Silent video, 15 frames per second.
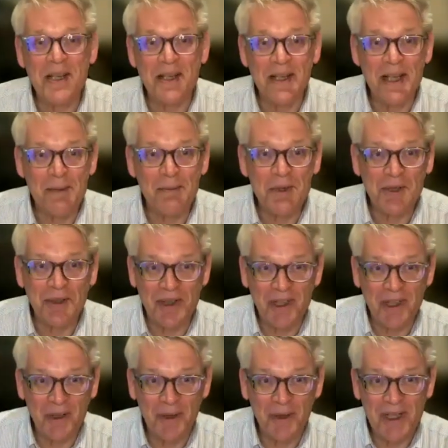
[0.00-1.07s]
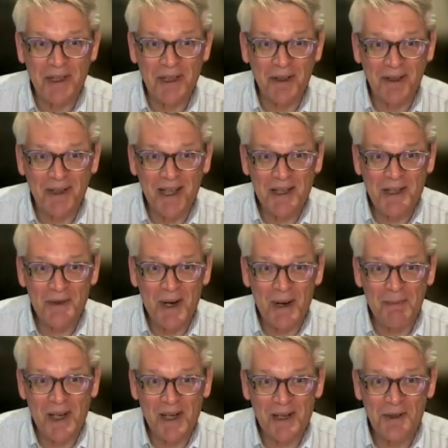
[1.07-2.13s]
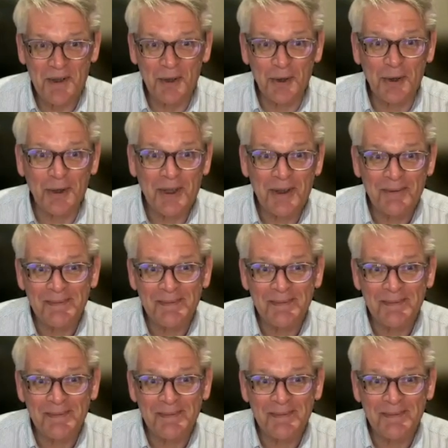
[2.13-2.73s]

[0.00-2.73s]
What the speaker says: the opportunity to create the next Dropbox or Google.